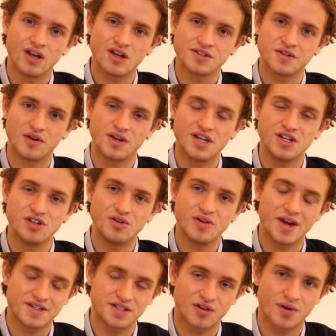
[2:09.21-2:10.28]
So he knew he
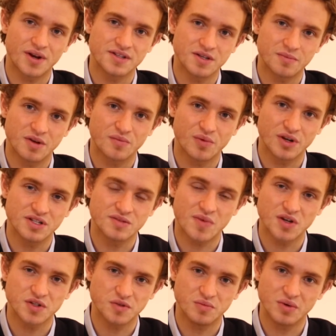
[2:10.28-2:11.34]
had to create something pretty
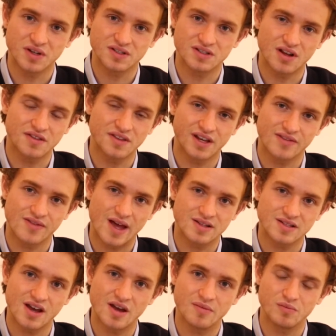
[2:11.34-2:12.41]
special because nothing at that
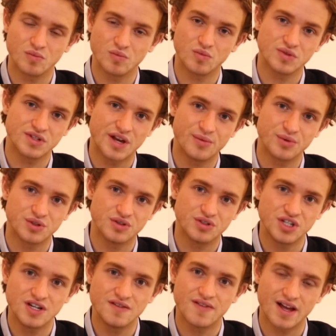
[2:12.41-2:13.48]
time was able to
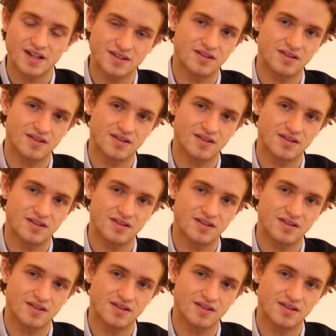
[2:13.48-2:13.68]
achieve that